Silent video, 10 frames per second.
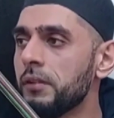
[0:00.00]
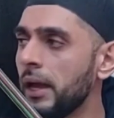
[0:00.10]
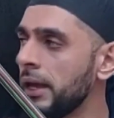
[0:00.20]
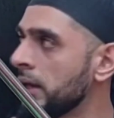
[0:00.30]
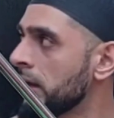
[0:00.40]

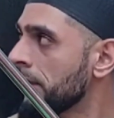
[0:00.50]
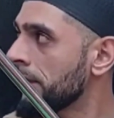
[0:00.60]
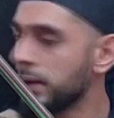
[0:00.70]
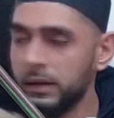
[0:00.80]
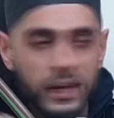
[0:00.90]

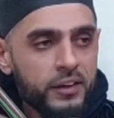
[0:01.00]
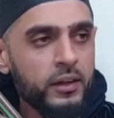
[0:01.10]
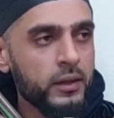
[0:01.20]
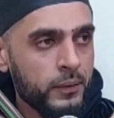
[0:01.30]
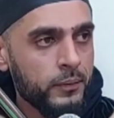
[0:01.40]
a
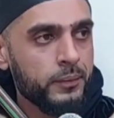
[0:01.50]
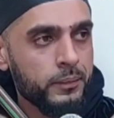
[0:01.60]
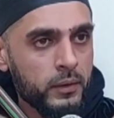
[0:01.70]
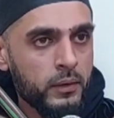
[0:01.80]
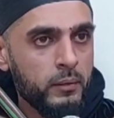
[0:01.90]
letter